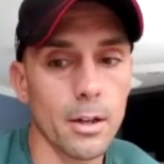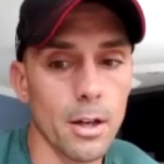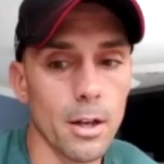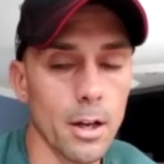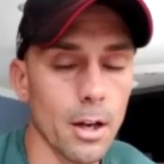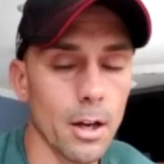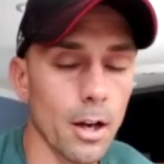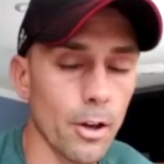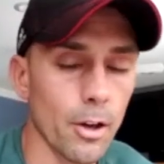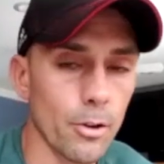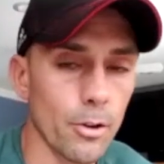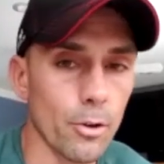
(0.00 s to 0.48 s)

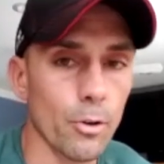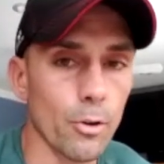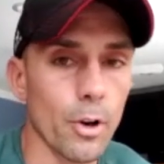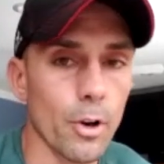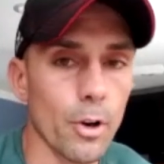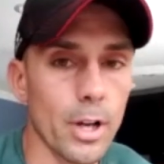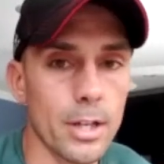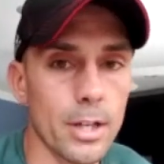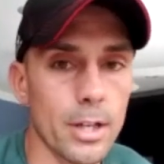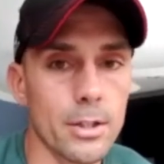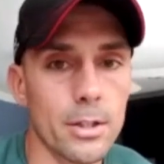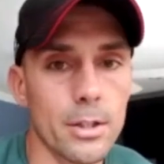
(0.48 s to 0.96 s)
other
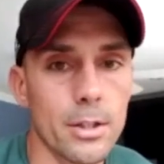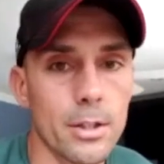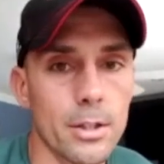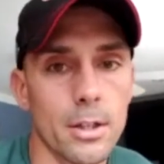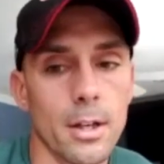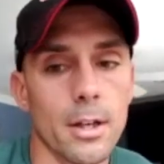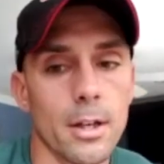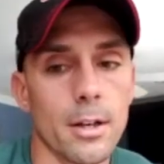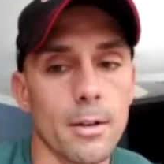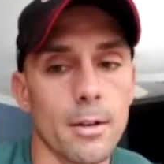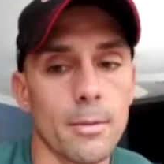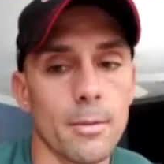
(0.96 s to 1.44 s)
race,
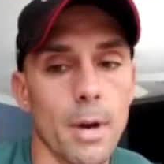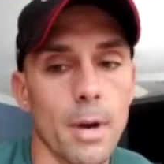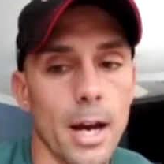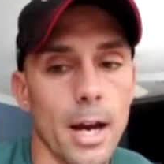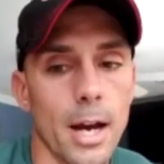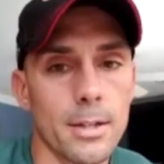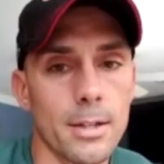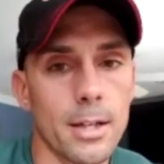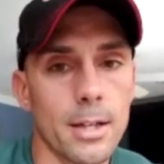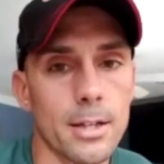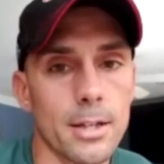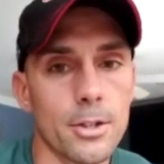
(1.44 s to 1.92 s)
high
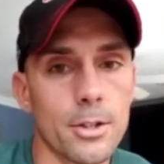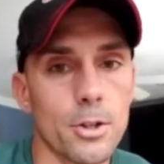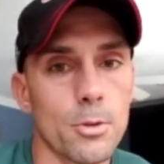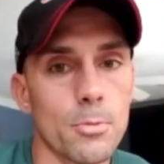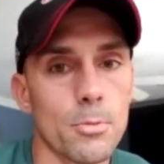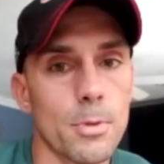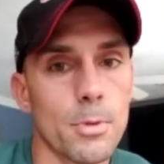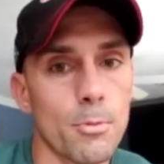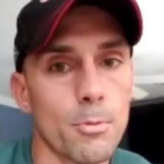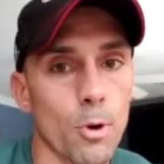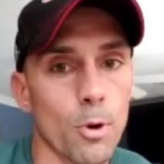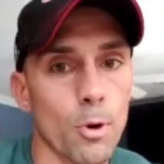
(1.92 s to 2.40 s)
intensity, you'd
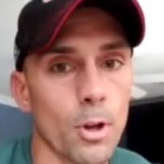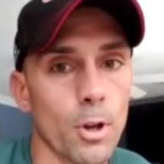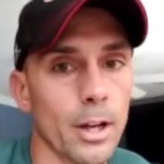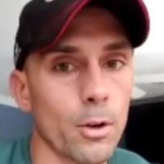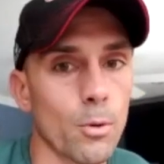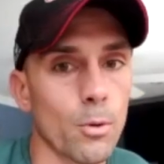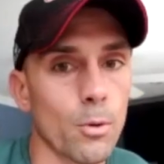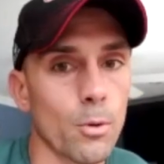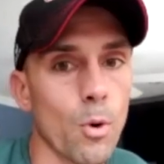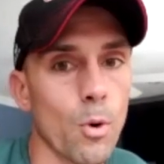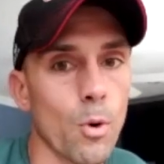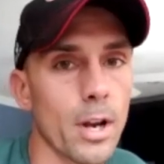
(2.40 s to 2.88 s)
be more like
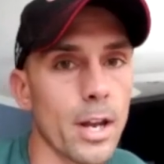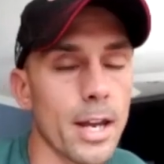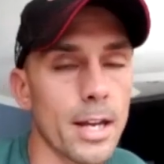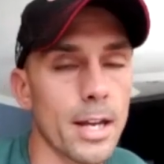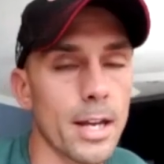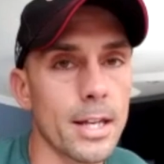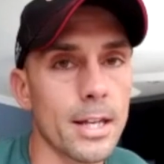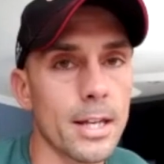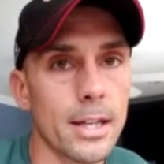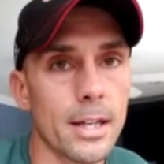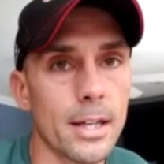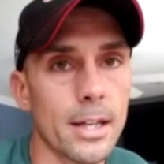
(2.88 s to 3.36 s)

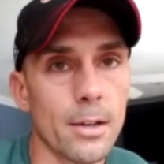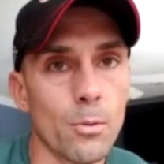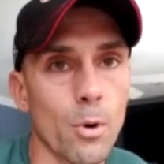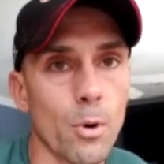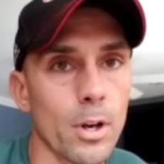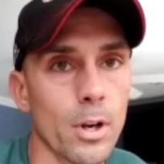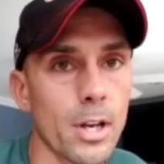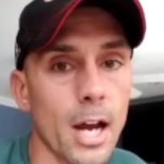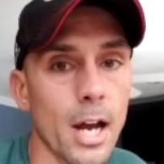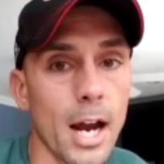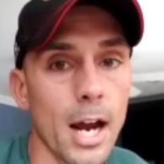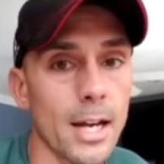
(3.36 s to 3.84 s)
180,
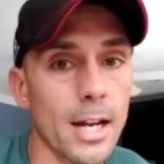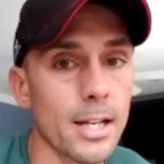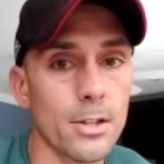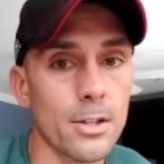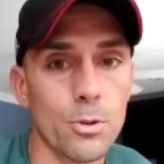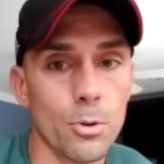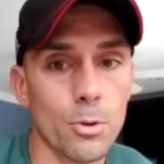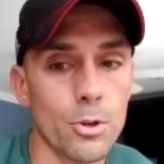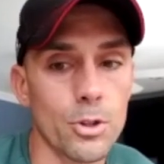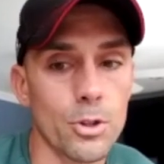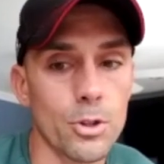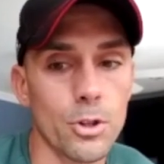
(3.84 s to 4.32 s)
190
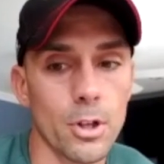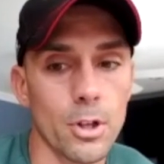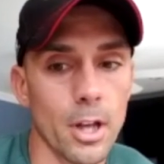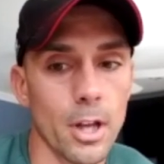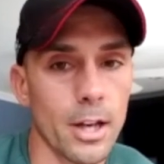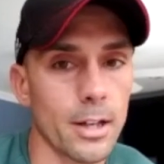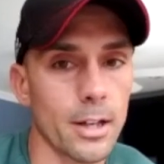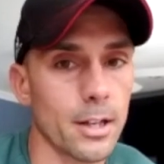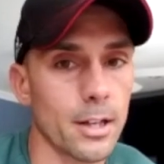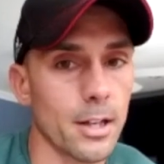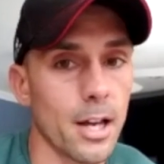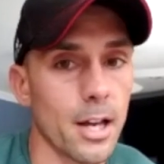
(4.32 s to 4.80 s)
towards your like
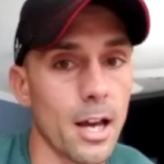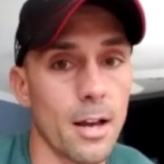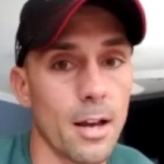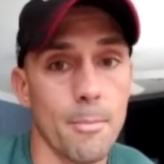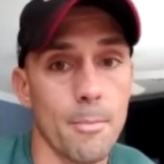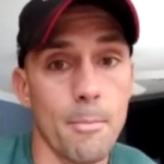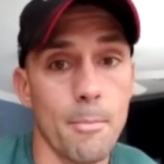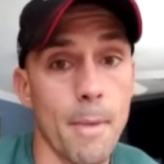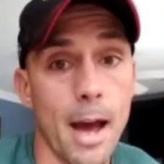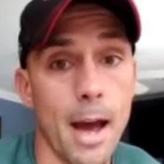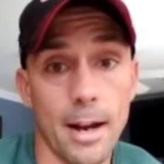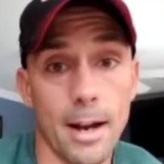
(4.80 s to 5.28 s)

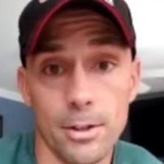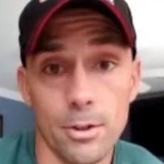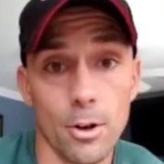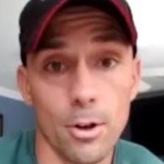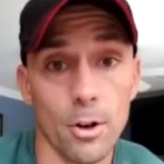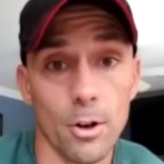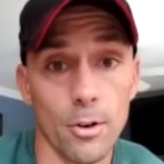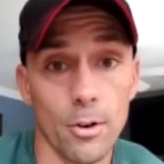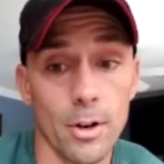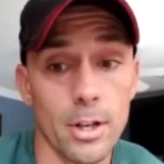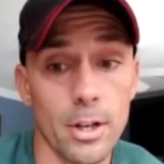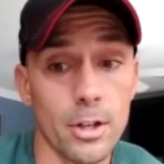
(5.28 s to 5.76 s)
max
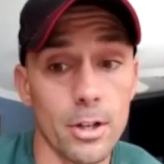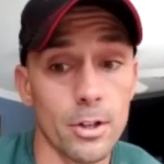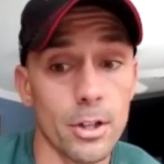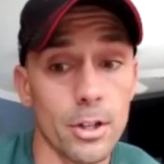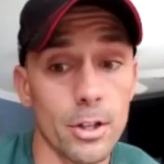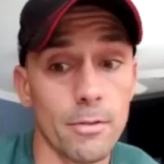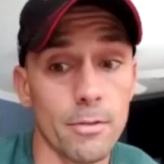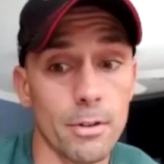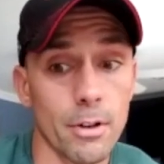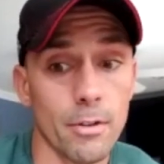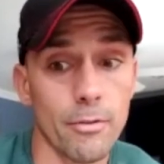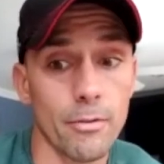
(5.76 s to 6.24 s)
heart rate. You're
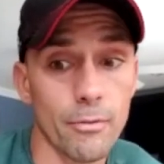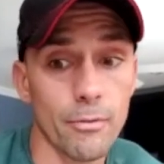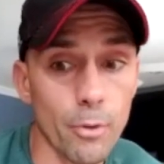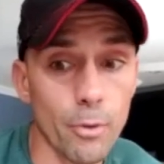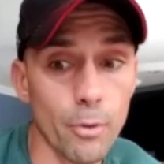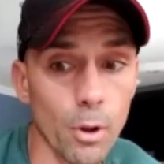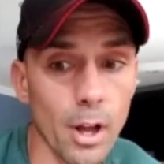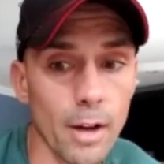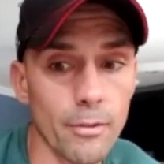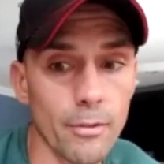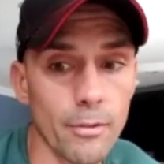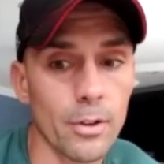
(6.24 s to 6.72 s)
giving a full
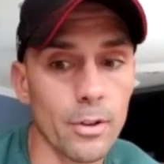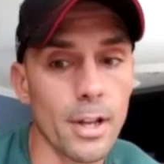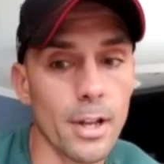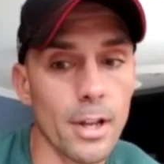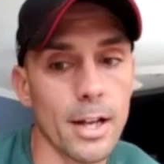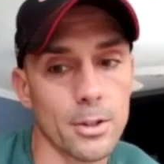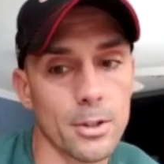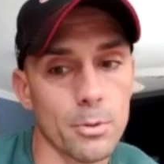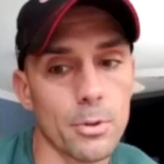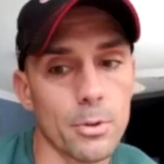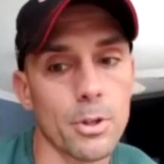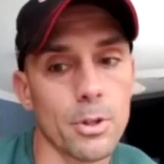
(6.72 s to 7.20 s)
effort.
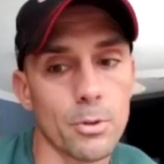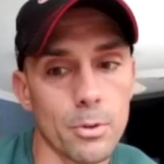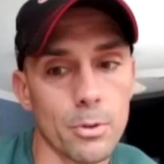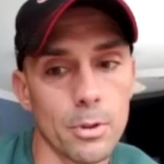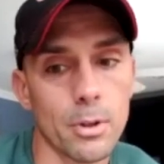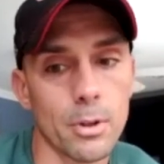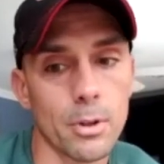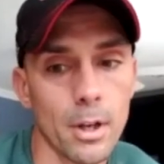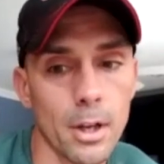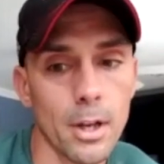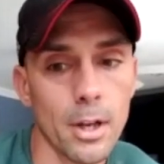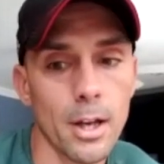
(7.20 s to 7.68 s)
That's when
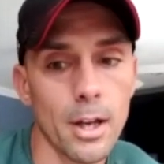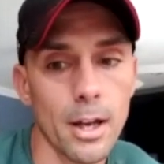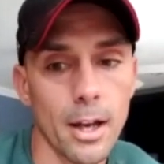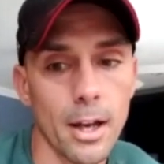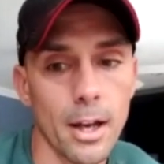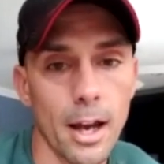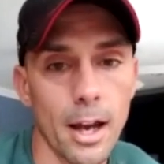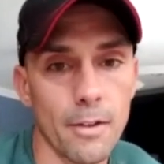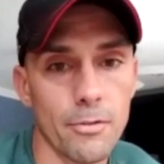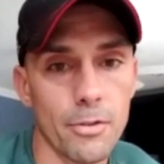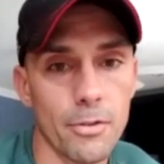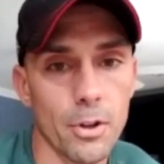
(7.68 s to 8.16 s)

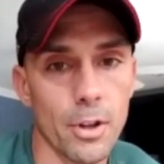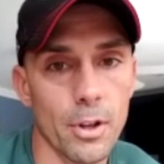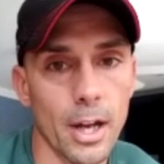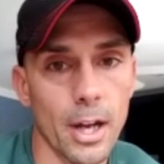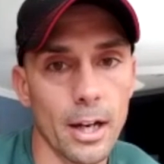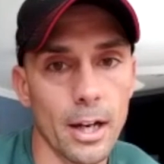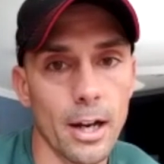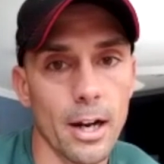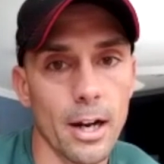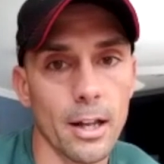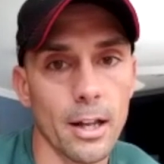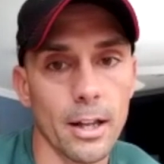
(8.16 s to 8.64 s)
I'd feel that
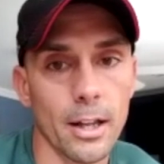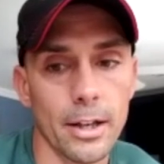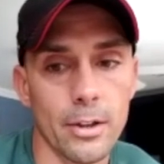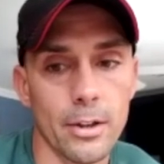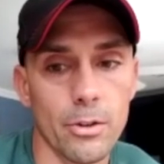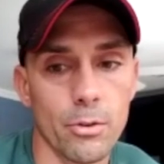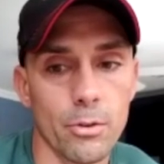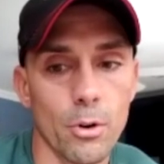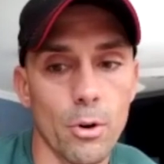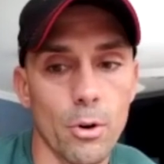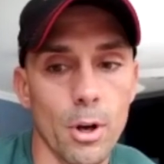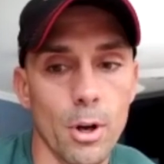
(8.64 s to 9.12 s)
kind of like
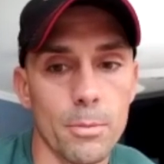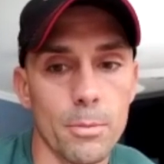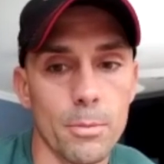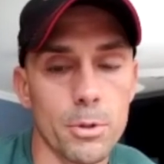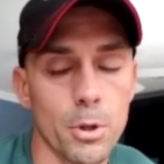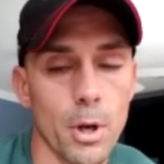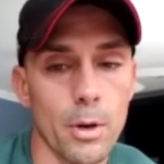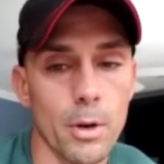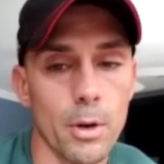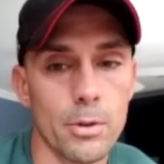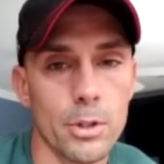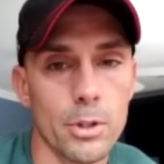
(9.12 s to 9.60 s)
throw up. So
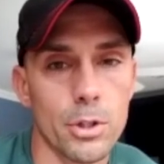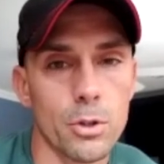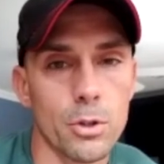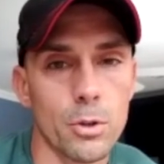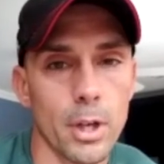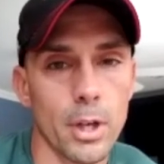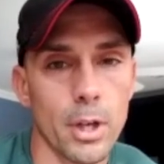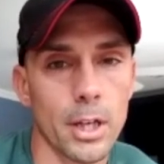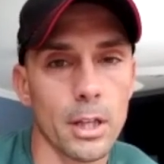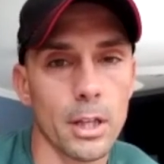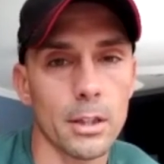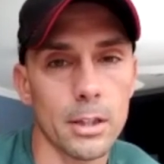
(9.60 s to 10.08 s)
I would just do
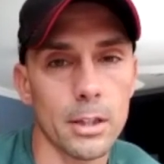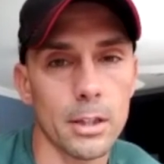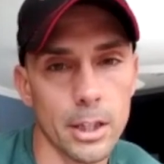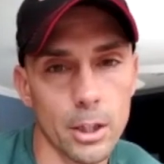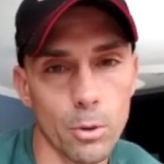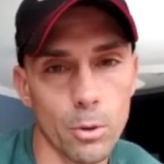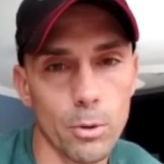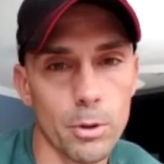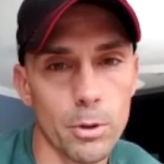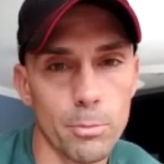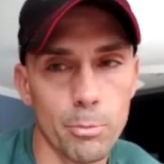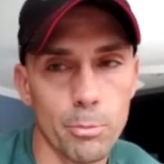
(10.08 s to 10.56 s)
like a
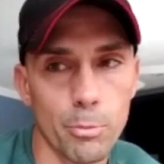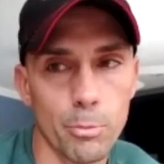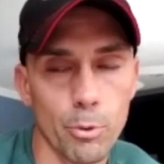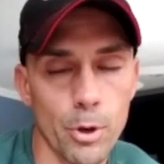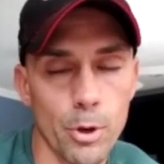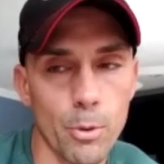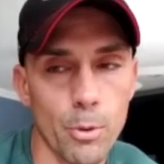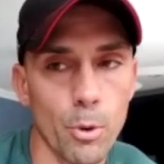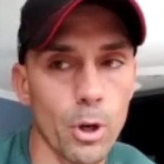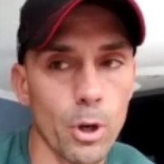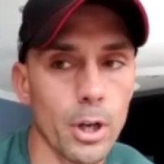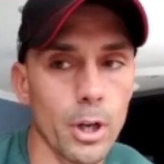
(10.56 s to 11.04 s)
liquid
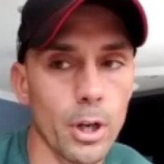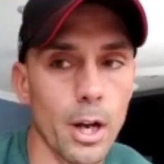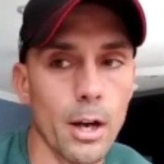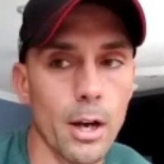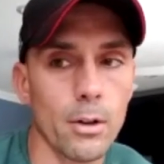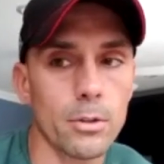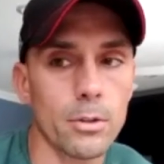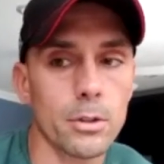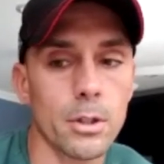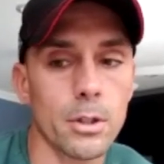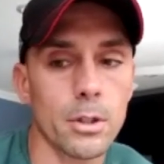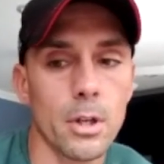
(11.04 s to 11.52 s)

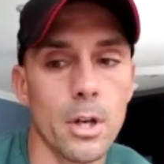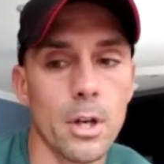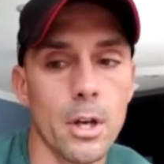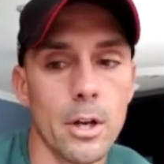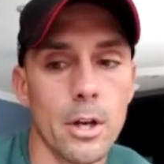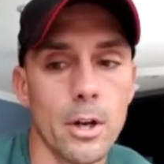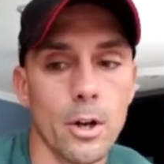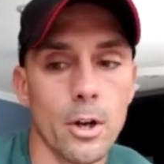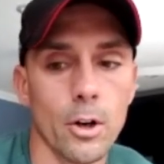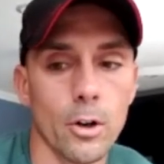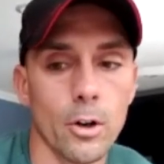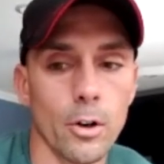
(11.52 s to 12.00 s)
pre-workout,
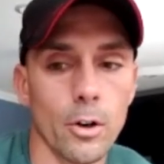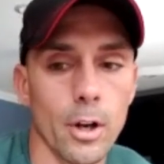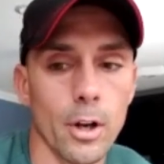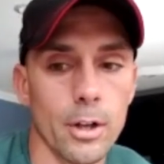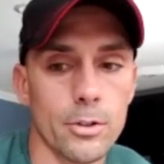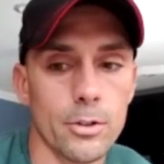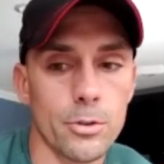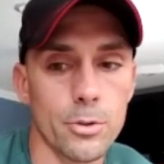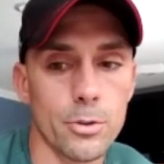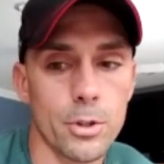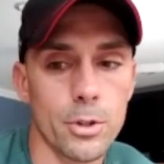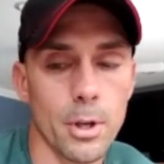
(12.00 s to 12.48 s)
or I'll
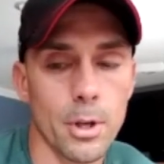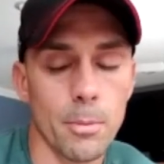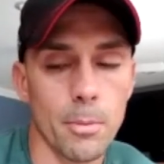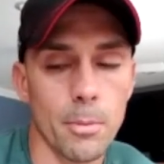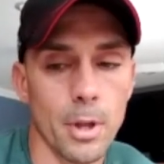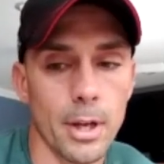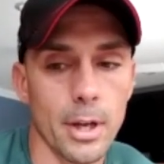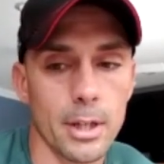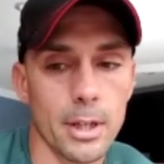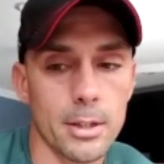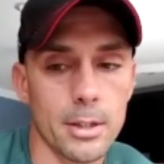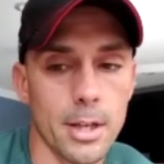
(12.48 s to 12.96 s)
do something
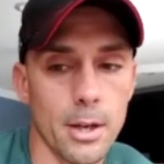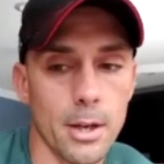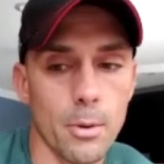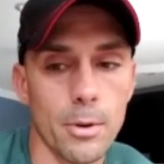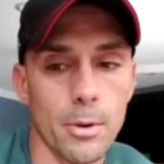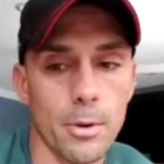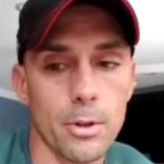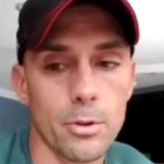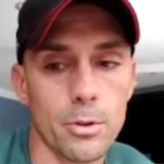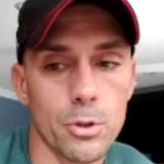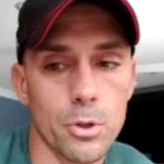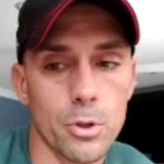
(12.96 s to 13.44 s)
like Tailwind
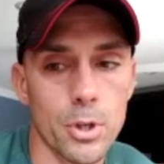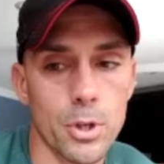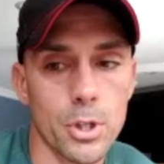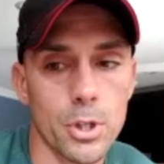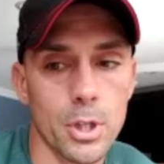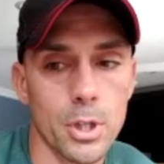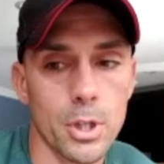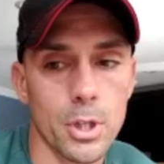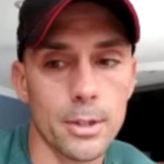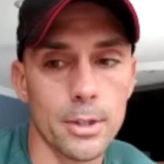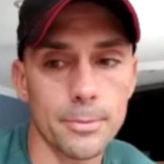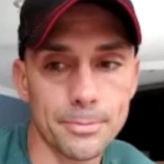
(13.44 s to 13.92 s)

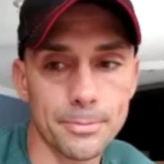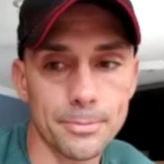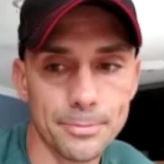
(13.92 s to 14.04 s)
Nutrition